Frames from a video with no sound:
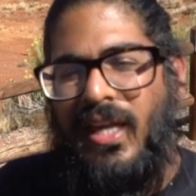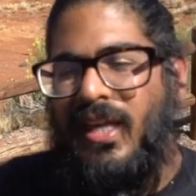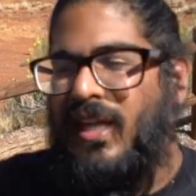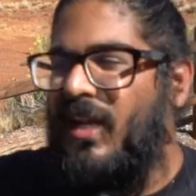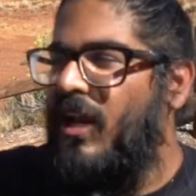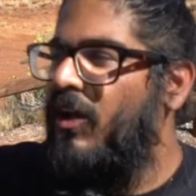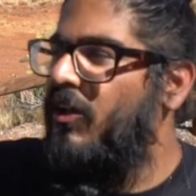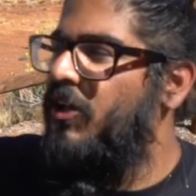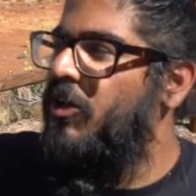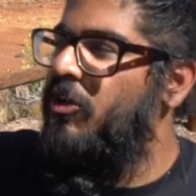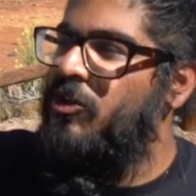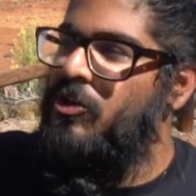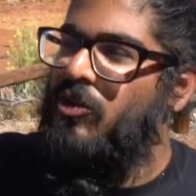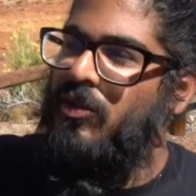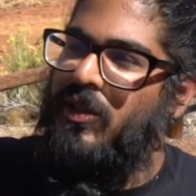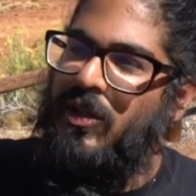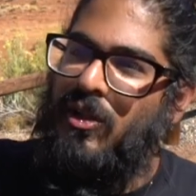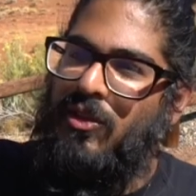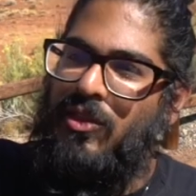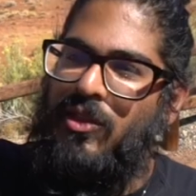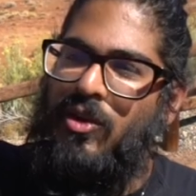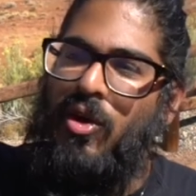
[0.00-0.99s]
hanging out here, you'll
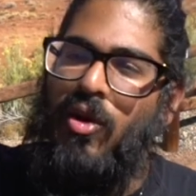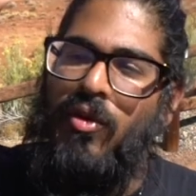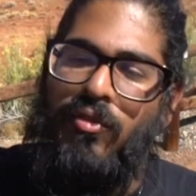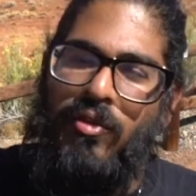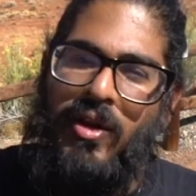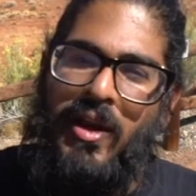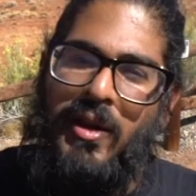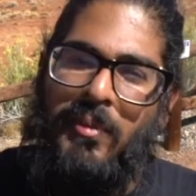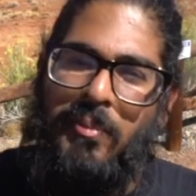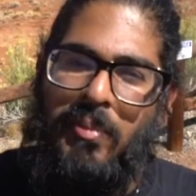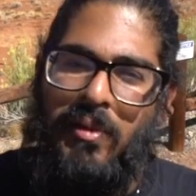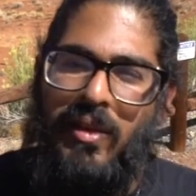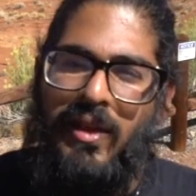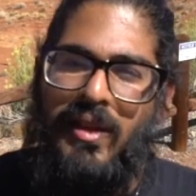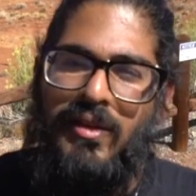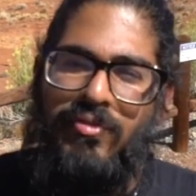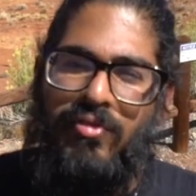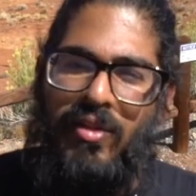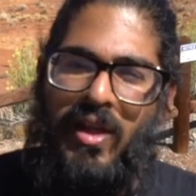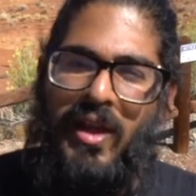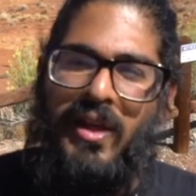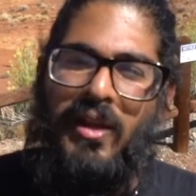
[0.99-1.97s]
hear the overhead plane
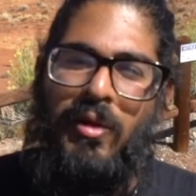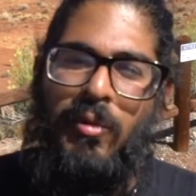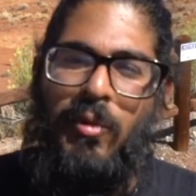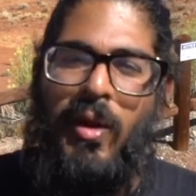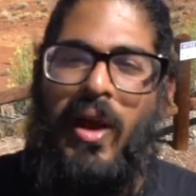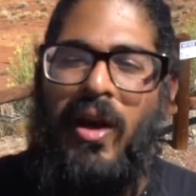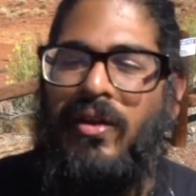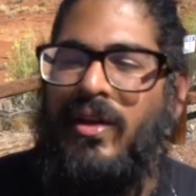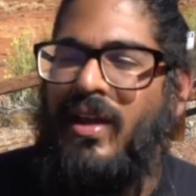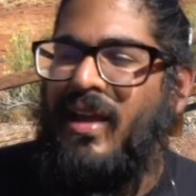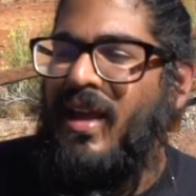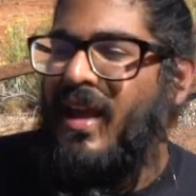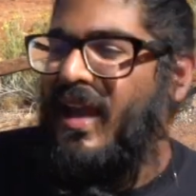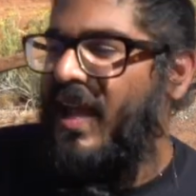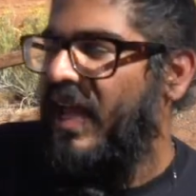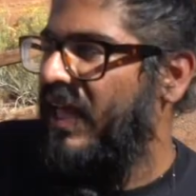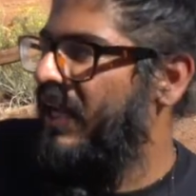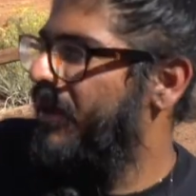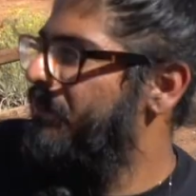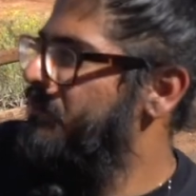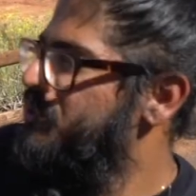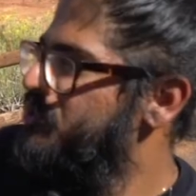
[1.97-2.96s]
flying around,
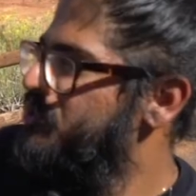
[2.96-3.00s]
and I'm